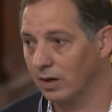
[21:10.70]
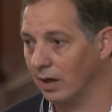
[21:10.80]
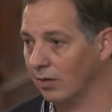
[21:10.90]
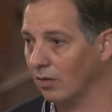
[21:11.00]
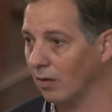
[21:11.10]

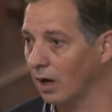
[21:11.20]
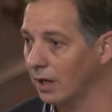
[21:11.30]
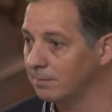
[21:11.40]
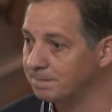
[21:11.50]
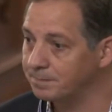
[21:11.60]
next
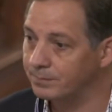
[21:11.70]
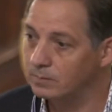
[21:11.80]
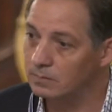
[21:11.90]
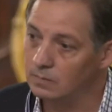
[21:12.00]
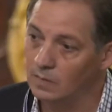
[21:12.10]
slide.
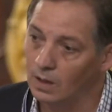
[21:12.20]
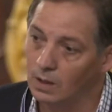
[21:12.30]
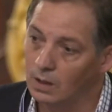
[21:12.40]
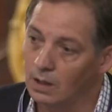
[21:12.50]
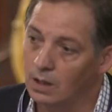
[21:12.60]

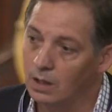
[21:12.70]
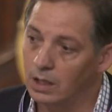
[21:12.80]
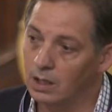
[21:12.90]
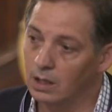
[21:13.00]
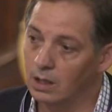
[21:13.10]

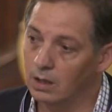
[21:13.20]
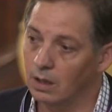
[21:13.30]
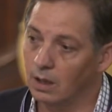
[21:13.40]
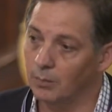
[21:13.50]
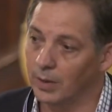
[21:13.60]

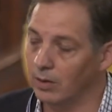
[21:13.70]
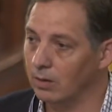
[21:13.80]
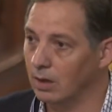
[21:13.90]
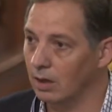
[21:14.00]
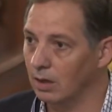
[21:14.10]
In
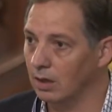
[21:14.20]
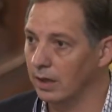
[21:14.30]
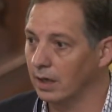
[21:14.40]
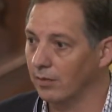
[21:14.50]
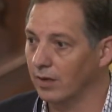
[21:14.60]
America,
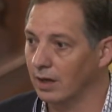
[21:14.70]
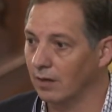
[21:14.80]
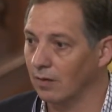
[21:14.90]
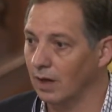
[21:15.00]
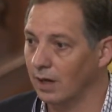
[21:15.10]
and I think in
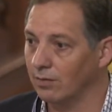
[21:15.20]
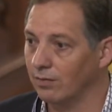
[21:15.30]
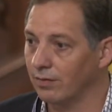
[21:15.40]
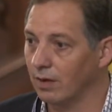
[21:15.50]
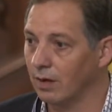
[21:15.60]
a lot
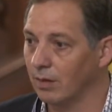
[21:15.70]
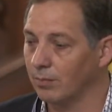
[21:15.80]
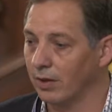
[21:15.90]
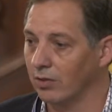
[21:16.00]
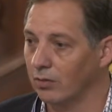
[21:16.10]

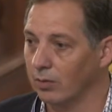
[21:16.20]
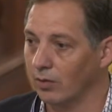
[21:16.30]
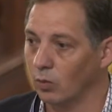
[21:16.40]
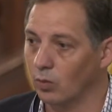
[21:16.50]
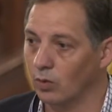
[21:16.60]
of places
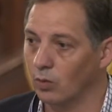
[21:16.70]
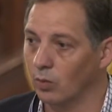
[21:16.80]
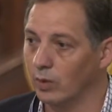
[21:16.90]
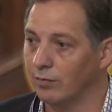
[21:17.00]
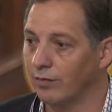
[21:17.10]
around the world,
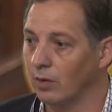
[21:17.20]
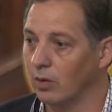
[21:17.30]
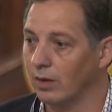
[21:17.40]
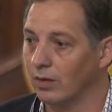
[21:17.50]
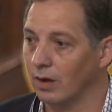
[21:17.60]
what we
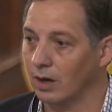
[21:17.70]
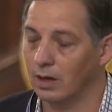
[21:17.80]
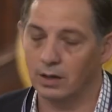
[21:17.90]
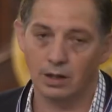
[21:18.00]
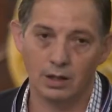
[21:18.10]
focus
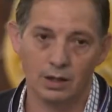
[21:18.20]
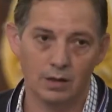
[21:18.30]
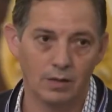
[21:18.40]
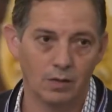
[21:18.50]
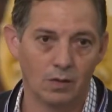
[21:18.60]
on
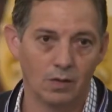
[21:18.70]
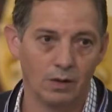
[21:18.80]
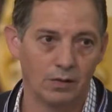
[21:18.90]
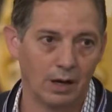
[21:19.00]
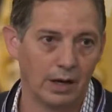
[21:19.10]
is
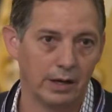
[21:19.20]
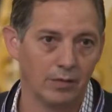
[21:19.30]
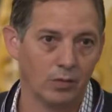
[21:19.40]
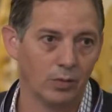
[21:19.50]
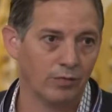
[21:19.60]

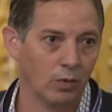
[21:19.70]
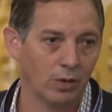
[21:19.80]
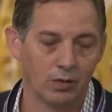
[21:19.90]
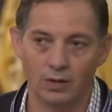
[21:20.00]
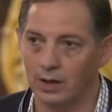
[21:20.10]
diets. We
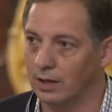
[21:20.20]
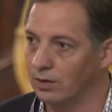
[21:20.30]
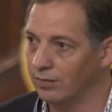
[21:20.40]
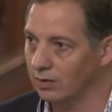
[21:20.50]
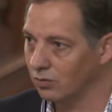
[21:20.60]
focus on
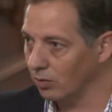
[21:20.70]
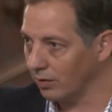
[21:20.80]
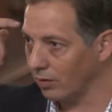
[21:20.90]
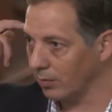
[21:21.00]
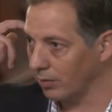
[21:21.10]
individual
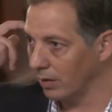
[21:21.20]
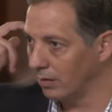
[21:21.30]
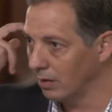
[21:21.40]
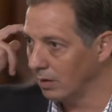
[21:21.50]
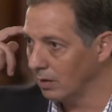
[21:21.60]

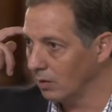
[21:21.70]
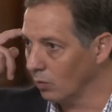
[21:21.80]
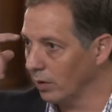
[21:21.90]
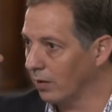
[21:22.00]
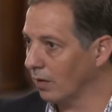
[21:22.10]
discipline.
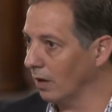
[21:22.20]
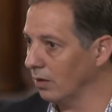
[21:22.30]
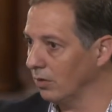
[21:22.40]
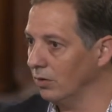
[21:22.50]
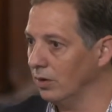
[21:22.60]
We say,
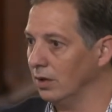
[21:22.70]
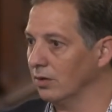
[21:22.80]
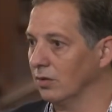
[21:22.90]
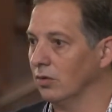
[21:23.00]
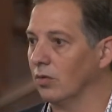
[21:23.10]
you need
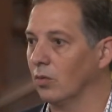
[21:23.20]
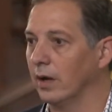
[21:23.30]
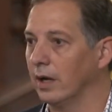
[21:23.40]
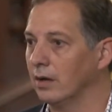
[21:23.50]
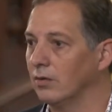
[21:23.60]
to lose
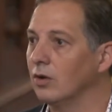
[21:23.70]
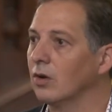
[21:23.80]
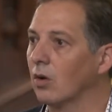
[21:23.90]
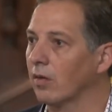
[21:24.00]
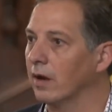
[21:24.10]
weight. You can
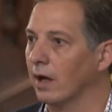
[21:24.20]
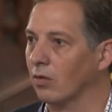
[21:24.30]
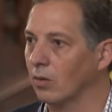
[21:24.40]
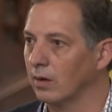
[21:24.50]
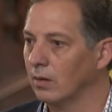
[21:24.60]
go to the
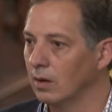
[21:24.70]
next one.